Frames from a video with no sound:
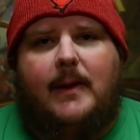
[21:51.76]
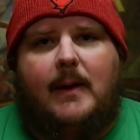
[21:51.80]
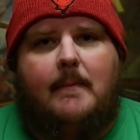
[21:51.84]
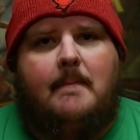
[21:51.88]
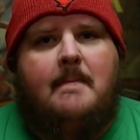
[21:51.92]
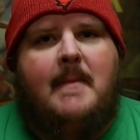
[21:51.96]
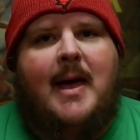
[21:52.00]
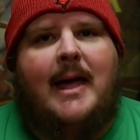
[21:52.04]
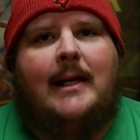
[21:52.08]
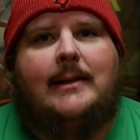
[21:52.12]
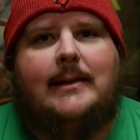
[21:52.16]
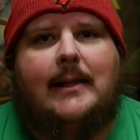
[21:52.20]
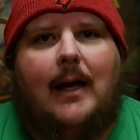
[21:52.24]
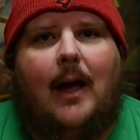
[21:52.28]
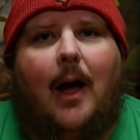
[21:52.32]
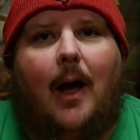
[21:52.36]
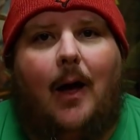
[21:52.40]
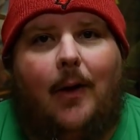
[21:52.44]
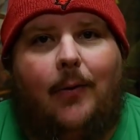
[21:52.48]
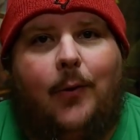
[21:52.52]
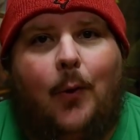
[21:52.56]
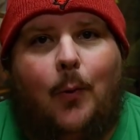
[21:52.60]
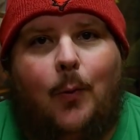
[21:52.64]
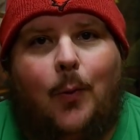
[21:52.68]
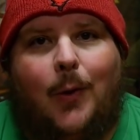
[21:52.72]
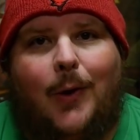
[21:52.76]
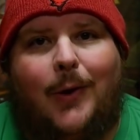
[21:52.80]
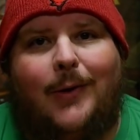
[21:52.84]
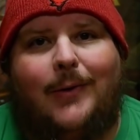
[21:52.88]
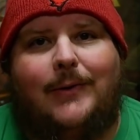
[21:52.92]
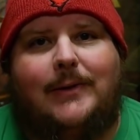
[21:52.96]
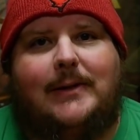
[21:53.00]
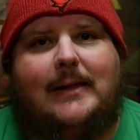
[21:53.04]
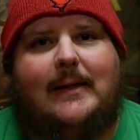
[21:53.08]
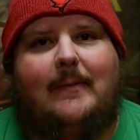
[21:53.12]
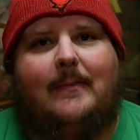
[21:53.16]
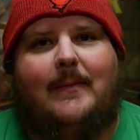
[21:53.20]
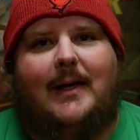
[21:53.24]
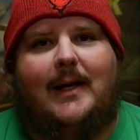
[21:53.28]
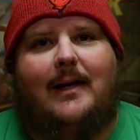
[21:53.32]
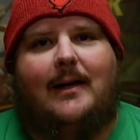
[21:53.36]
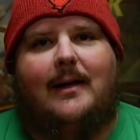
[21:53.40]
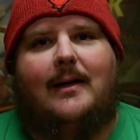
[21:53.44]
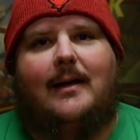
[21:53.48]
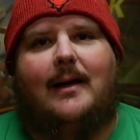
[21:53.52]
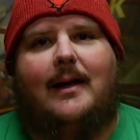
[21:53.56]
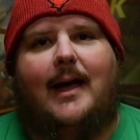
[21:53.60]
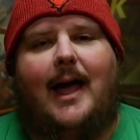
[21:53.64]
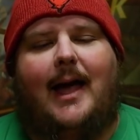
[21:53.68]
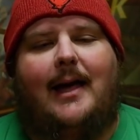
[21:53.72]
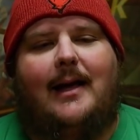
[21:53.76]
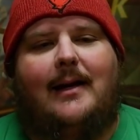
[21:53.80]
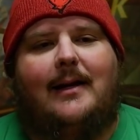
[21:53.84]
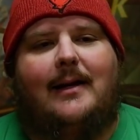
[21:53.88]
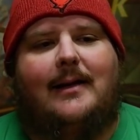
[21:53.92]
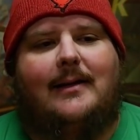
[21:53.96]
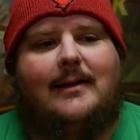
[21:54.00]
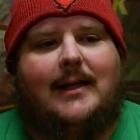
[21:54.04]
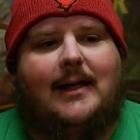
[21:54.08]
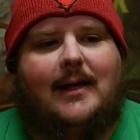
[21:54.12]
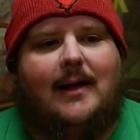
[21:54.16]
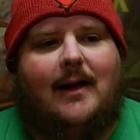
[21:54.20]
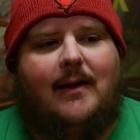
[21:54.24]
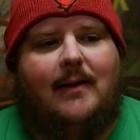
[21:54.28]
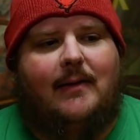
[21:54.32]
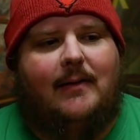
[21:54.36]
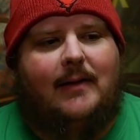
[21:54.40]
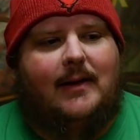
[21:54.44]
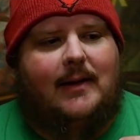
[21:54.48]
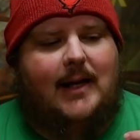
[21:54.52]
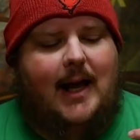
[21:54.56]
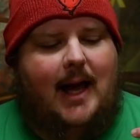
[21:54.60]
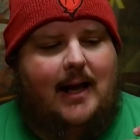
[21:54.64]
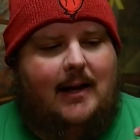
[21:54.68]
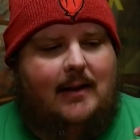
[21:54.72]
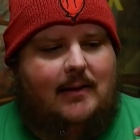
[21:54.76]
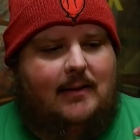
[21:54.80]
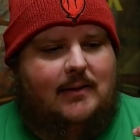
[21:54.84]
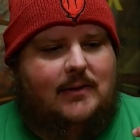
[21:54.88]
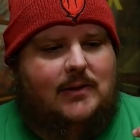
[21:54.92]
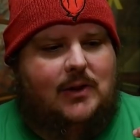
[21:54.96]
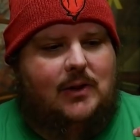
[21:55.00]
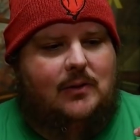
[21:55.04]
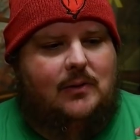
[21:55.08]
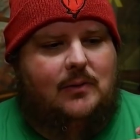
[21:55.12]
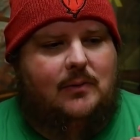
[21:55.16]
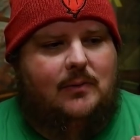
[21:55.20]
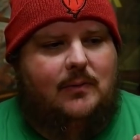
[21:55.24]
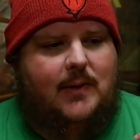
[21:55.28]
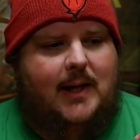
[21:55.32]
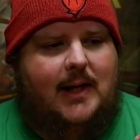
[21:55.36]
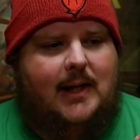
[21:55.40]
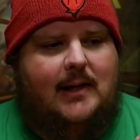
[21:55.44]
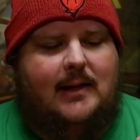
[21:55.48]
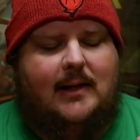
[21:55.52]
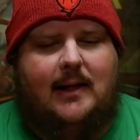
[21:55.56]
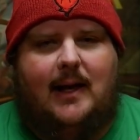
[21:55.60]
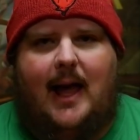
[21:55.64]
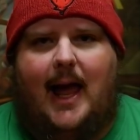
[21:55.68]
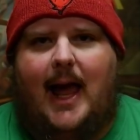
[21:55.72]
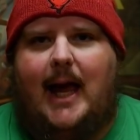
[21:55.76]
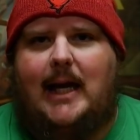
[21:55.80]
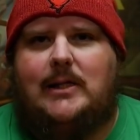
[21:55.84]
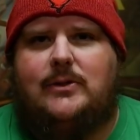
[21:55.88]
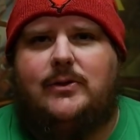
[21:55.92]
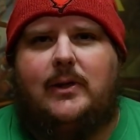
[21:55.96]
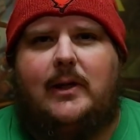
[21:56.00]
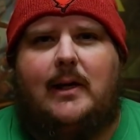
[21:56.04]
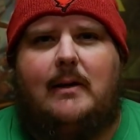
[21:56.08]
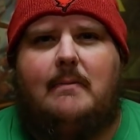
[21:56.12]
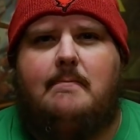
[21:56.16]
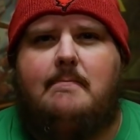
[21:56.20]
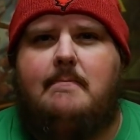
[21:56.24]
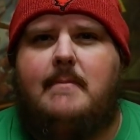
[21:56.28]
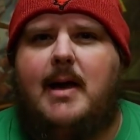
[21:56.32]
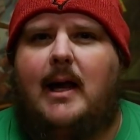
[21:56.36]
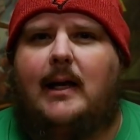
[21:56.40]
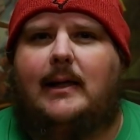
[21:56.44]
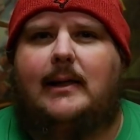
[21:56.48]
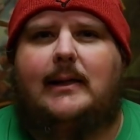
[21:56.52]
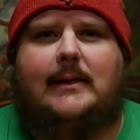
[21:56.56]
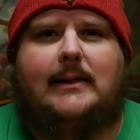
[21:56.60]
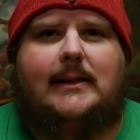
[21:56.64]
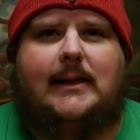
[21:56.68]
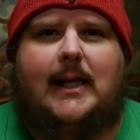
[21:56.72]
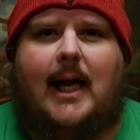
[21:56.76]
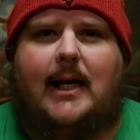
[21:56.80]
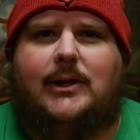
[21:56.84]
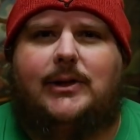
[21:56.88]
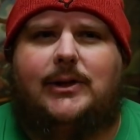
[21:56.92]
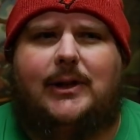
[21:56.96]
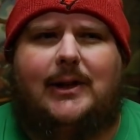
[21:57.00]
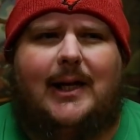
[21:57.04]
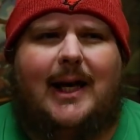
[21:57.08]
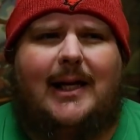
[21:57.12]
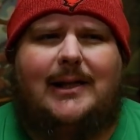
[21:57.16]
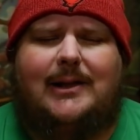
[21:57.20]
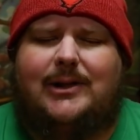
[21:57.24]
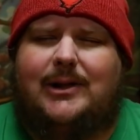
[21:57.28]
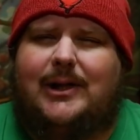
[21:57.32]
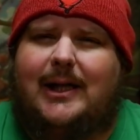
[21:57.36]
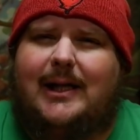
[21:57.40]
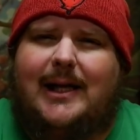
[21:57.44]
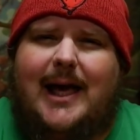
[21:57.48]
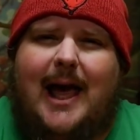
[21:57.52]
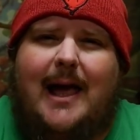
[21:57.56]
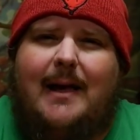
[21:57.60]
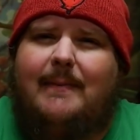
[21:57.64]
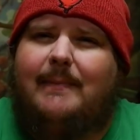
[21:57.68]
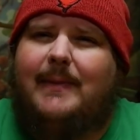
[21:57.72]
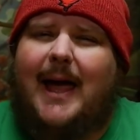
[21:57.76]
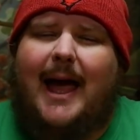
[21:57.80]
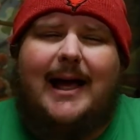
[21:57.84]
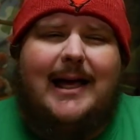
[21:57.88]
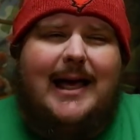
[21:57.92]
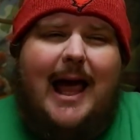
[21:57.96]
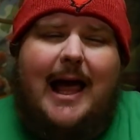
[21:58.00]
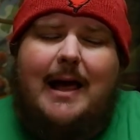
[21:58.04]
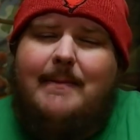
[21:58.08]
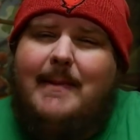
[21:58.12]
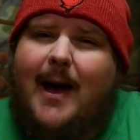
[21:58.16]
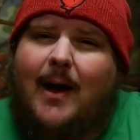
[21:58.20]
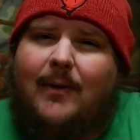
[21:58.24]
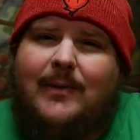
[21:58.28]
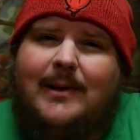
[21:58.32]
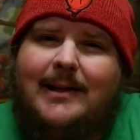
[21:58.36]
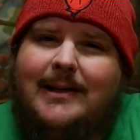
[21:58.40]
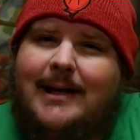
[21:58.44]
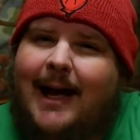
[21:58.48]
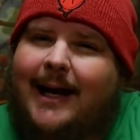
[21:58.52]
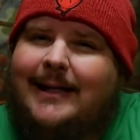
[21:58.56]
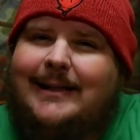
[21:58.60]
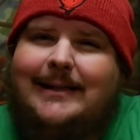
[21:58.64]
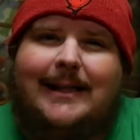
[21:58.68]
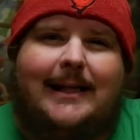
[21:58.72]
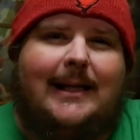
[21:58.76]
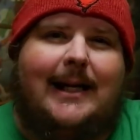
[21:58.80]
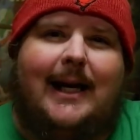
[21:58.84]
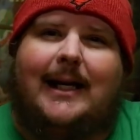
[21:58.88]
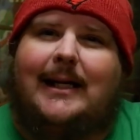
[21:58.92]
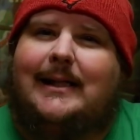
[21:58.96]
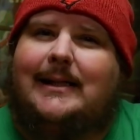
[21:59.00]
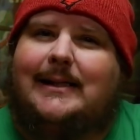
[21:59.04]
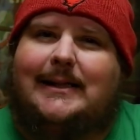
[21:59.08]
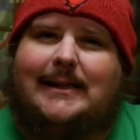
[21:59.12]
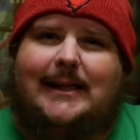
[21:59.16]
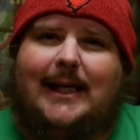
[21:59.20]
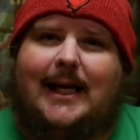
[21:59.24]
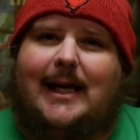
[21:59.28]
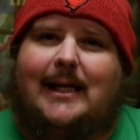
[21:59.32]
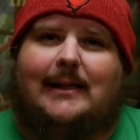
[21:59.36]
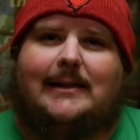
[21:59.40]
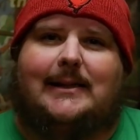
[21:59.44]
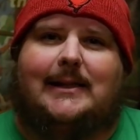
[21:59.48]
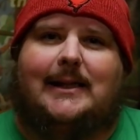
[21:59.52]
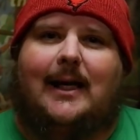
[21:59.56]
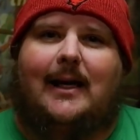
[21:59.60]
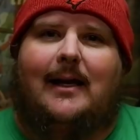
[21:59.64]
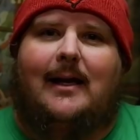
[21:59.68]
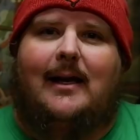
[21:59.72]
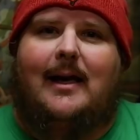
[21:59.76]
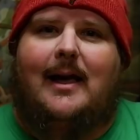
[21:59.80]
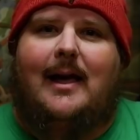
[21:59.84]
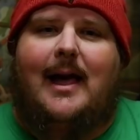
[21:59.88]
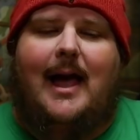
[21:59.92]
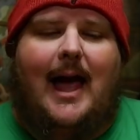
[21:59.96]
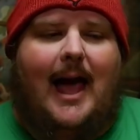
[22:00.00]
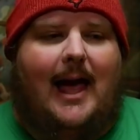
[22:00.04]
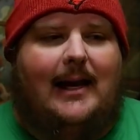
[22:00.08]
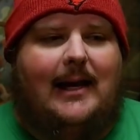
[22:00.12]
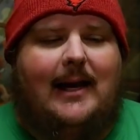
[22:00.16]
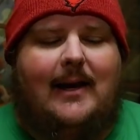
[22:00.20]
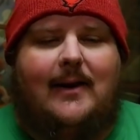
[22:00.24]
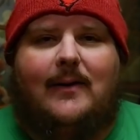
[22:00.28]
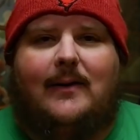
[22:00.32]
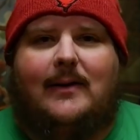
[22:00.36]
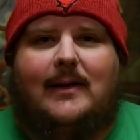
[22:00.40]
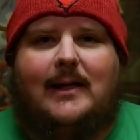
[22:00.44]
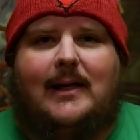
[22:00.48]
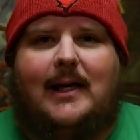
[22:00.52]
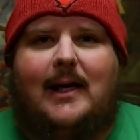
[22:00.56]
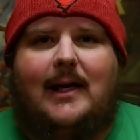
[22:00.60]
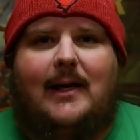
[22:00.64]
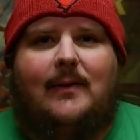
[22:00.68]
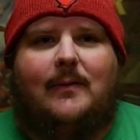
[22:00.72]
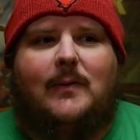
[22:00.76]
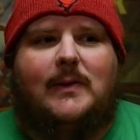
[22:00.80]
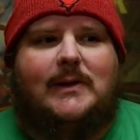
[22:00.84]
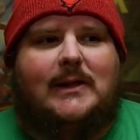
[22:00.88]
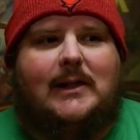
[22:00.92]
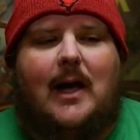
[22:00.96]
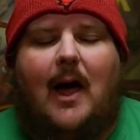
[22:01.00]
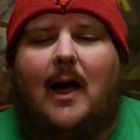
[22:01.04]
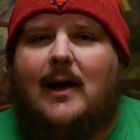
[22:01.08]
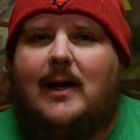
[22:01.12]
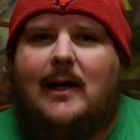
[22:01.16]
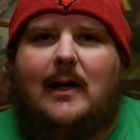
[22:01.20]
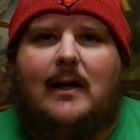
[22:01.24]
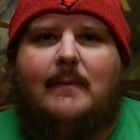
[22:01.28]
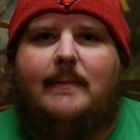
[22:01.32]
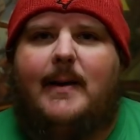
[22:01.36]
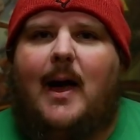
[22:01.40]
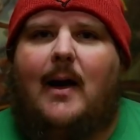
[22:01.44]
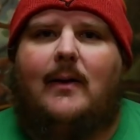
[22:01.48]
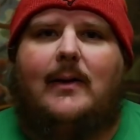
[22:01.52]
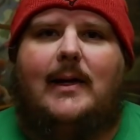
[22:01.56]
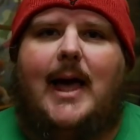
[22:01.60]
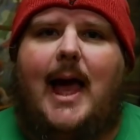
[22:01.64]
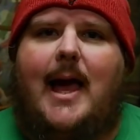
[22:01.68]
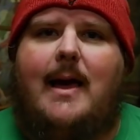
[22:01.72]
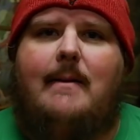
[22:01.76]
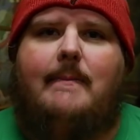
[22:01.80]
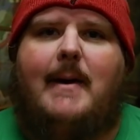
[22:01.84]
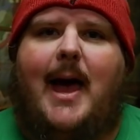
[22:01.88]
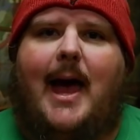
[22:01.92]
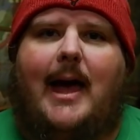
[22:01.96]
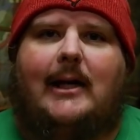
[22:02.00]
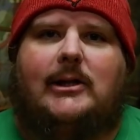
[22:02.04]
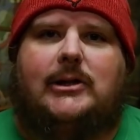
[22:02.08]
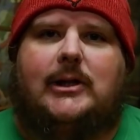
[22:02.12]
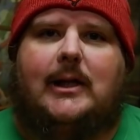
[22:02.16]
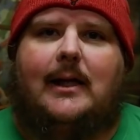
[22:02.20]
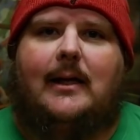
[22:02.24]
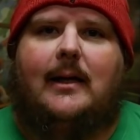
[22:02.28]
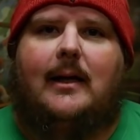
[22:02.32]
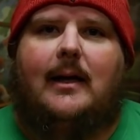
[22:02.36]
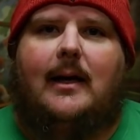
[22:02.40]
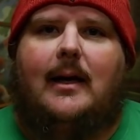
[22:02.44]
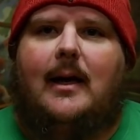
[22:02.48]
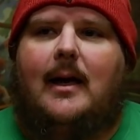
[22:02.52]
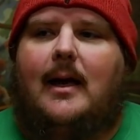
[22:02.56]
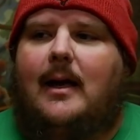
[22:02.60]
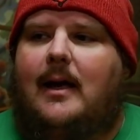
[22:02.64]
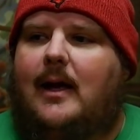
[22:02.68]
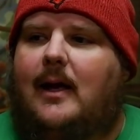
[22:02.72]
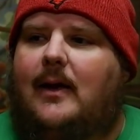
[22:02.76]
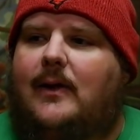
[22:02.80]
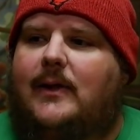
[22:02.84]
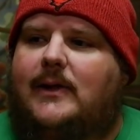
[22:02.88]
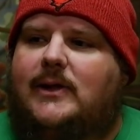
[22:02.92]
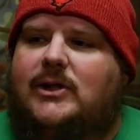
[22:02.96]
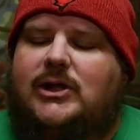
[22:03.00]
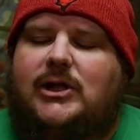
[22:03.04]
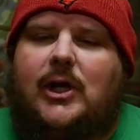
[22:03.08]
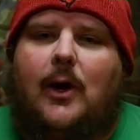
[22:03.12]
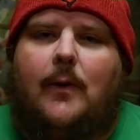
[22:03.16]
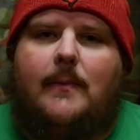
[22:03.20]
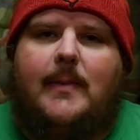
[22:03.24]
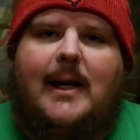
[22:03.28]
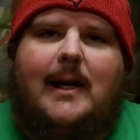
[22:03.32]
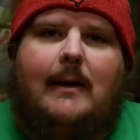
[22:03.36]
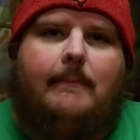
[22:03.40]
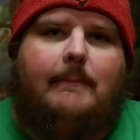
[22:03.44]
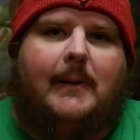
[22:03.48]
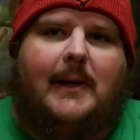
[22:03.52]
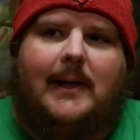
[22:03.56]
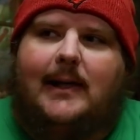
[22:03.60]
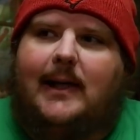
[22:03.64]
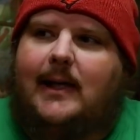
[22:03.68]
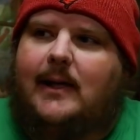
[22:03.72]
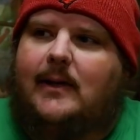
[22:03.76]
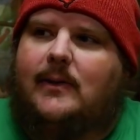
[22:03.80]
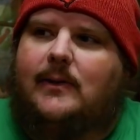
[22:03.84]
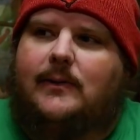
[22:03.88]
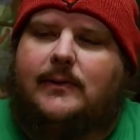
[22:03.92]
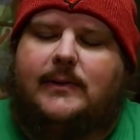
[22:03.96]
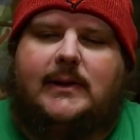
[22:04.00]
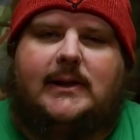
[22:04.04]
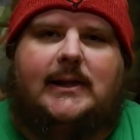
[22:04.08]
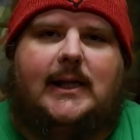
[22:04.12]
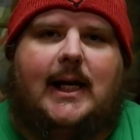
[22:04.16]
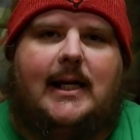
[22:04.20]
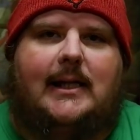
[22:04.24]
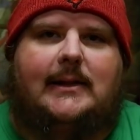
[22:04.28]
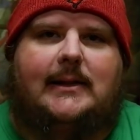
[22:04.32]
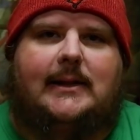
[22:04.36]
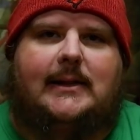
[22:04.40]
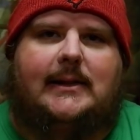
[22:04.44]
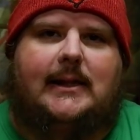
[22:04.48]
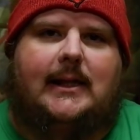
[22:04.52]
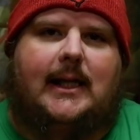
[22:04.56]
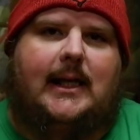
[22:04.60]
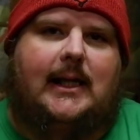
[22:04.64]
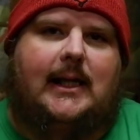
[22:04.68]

meant the world to me. And to kind of, and to read the Adrian Mellon section, that shit came that came out in 1986, and here King was talking about gay bashing. You know, there's so many political stances that